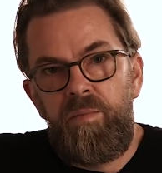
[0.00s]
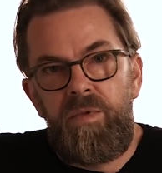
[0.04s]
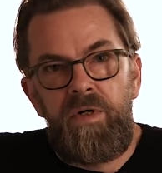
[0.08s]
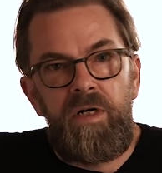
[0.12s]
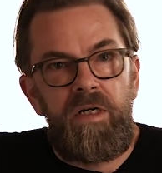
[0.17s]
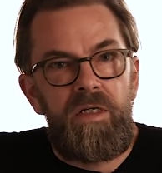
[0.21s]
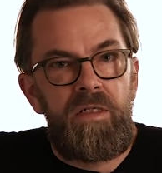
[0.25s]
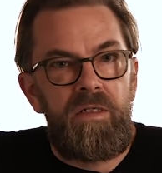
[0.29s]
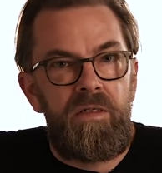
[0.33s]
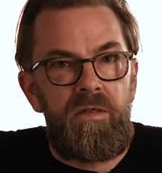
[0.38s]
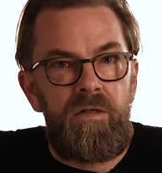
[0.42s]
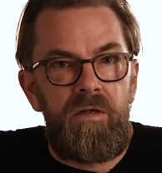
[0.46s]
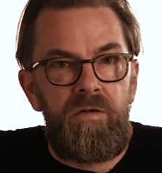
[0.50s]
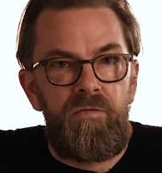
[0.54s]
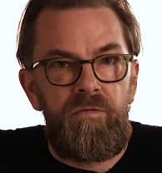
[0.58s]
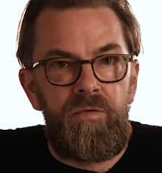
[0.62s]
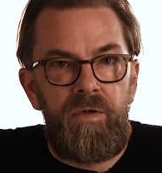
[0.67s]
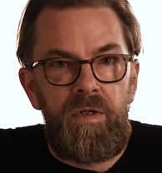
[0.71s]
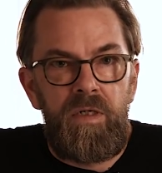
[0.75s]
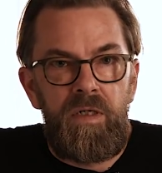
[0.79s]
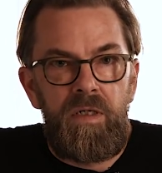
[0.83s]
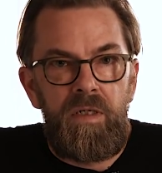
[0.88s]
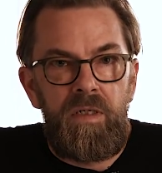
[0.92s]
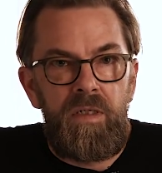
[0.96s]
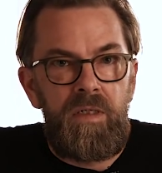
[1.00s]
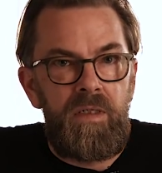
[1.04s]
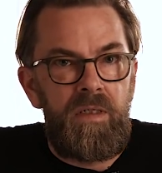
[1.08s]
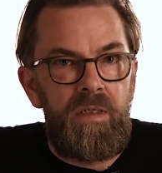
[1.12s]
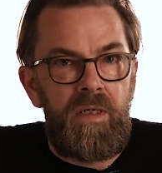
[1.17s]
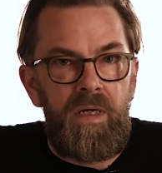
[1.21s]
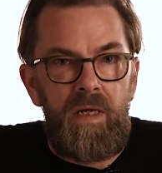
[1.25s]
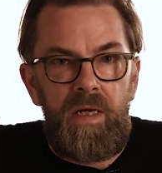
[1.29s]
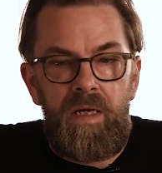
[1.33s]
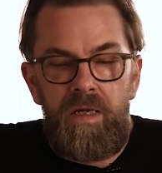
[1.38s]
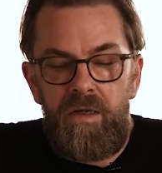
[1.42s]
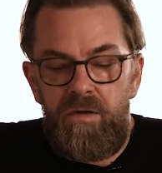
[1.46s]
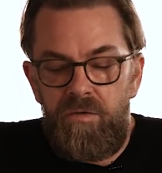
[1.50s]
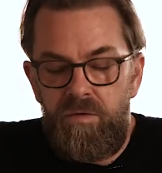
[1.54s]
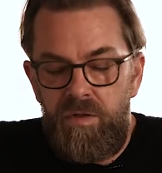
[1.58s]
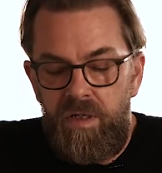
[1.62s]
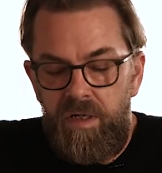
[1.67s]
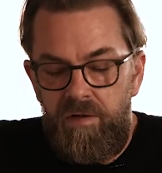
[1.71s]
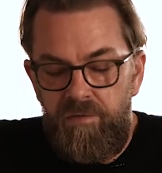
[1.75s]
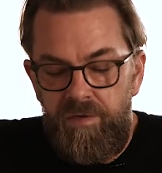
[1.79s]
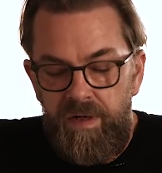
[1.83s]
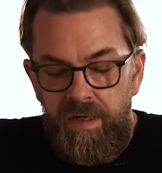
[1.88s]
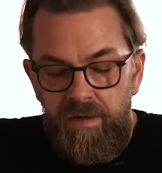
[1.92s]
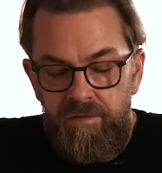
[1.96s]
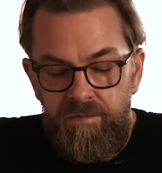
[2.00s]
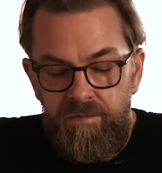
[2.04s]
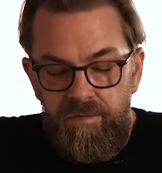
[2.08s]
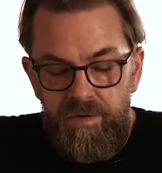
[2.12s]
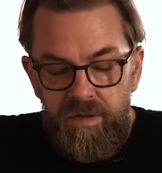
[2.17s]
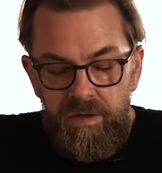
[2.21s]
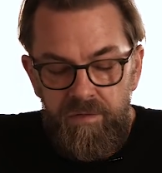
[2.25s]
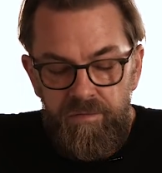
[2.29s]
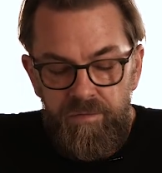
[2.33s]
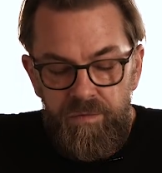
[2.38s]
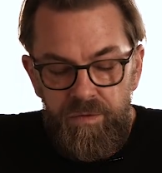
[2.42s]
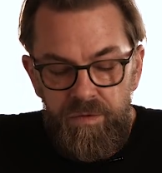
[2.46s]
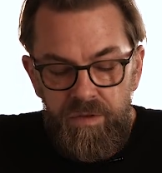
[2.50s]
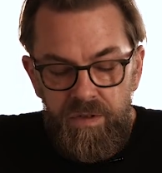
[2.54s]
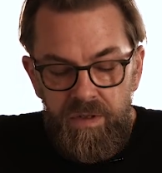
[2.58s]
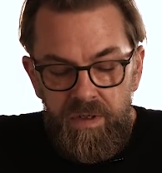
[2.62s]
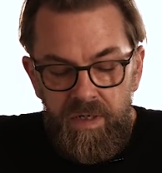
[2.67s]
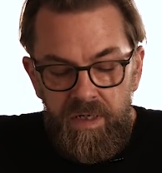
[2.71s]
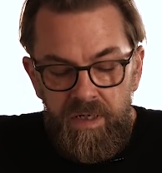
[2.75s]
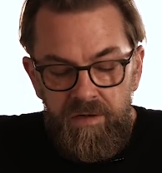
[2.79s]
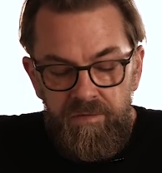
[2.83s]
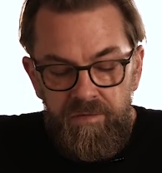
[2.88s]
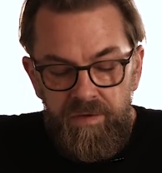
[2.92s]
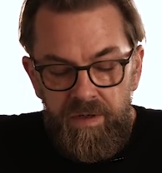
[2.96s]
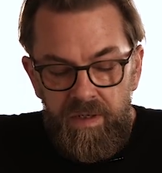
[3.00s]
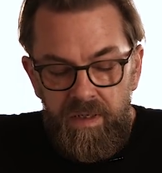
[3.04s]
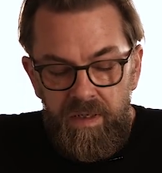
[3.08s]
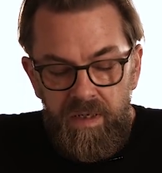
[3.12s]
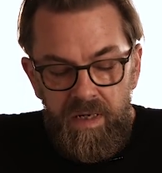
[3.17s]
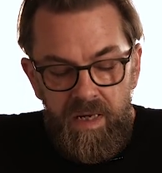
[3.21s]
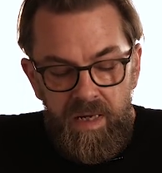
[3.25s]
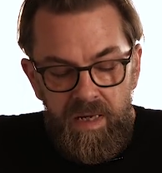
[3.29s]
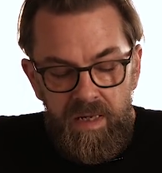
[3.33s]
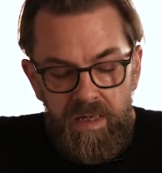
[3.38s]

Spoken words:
but that's not really a unique thing for the Fuji or anything.